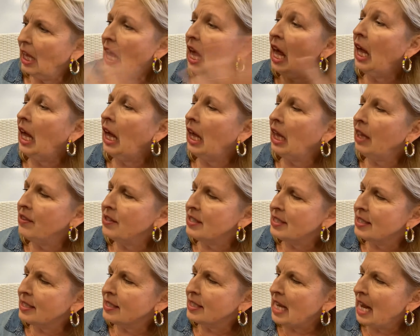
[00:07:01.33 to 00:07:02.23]
Ah, this
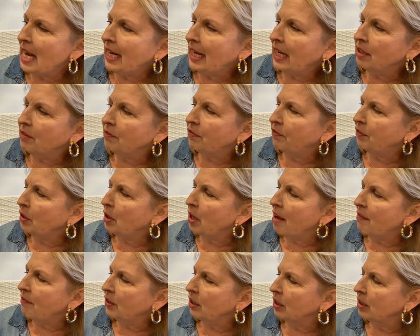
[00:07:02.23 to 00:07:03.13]
is taking
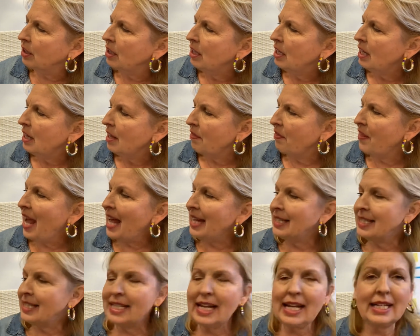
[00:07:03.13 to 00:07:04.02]
forever.
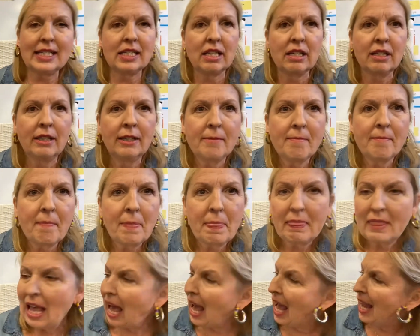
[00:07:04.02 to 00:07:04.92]
That's it.
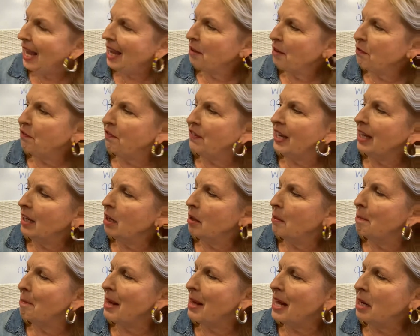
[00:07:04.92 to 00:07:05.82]
I
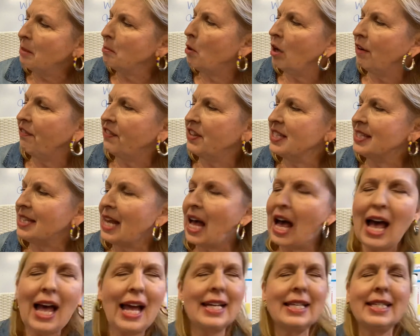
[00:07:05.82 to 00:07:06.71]

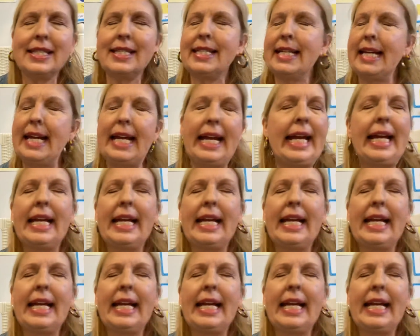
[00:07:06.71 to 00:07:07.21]
feel metamorphosized